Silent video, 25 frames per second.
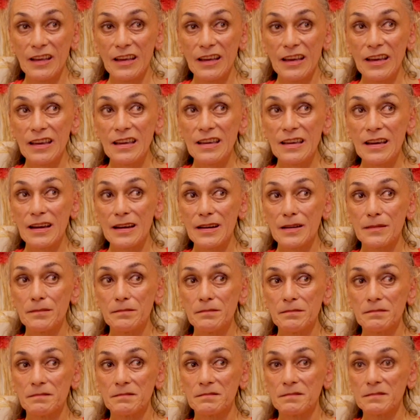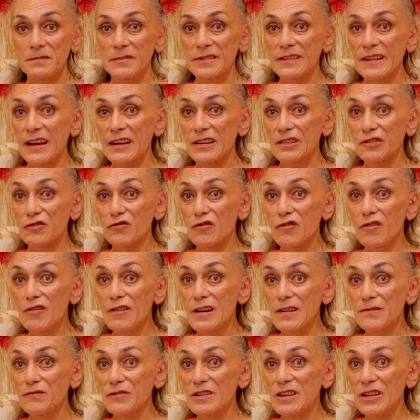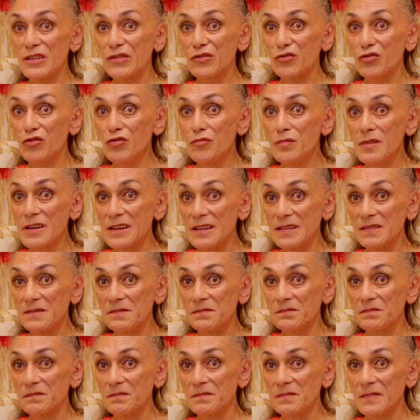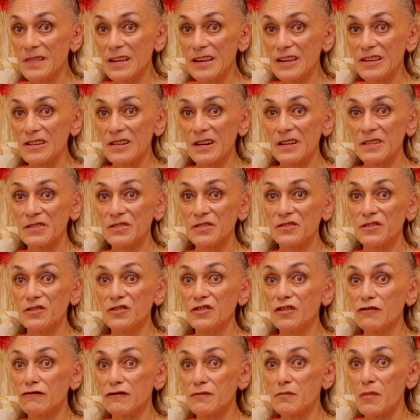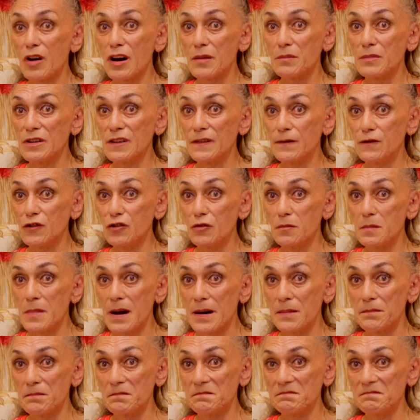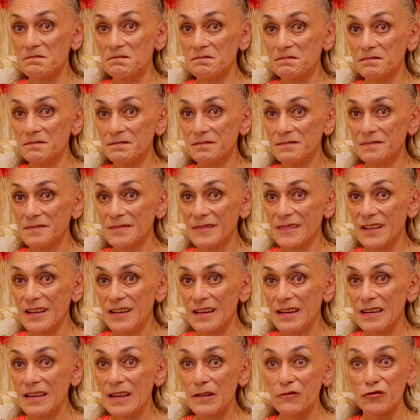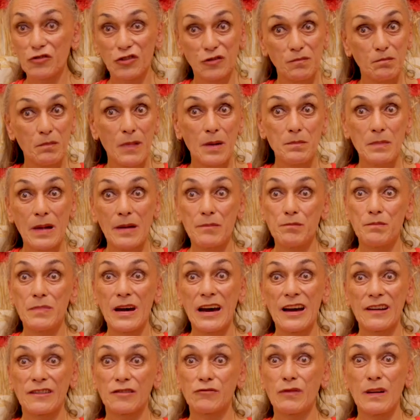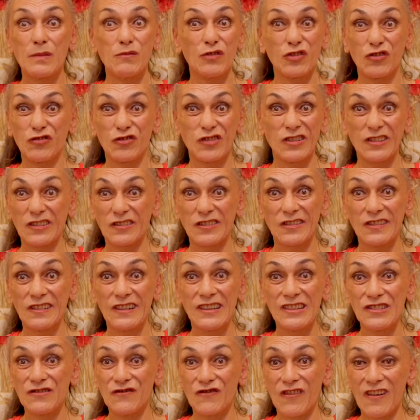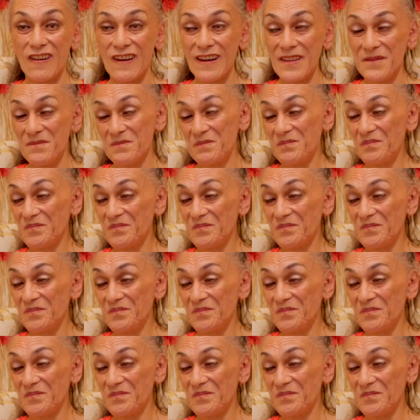he started crying when he saw me. And he goes, you remind me of your mum. And my mum passed away when I was 16, right?